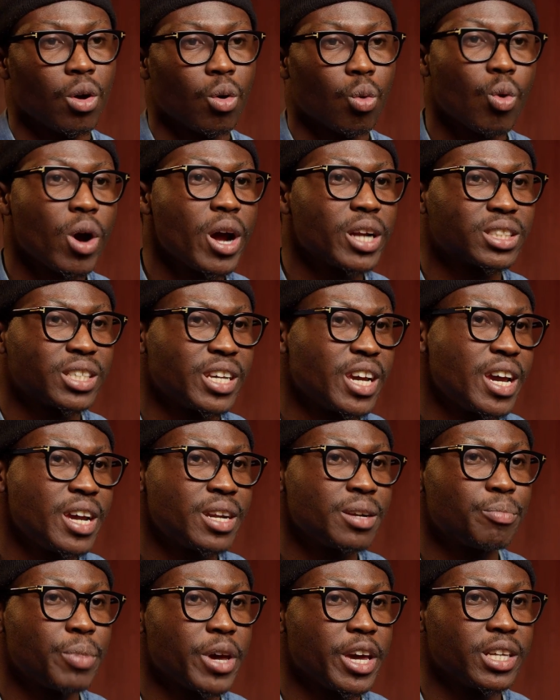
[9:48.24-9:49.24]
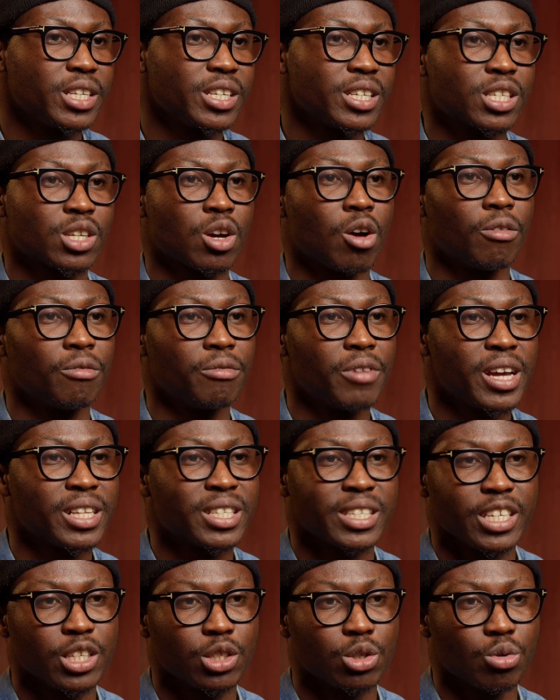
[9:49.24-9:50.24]
where 10 pages
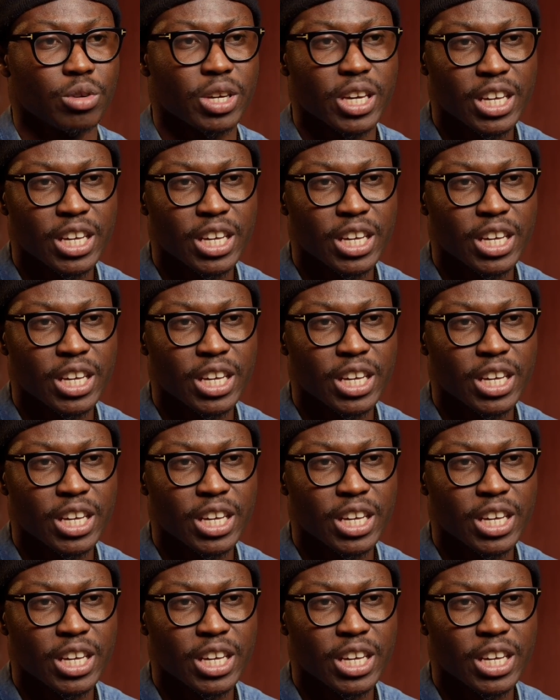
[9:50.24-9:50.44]
convert into